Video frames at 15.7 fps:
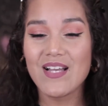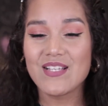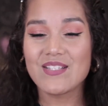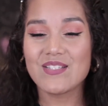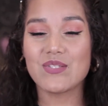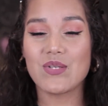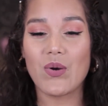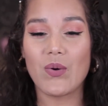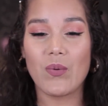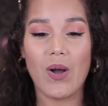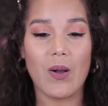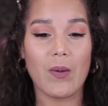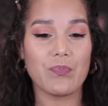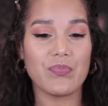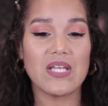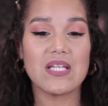
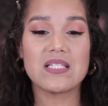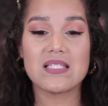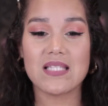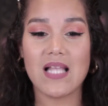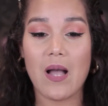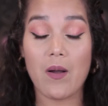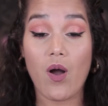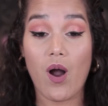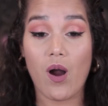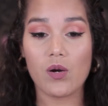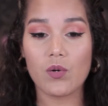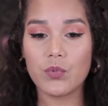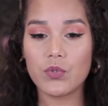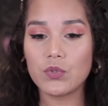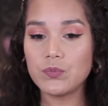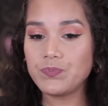So it's not
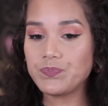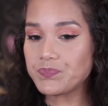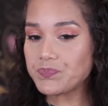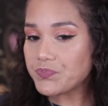horrible,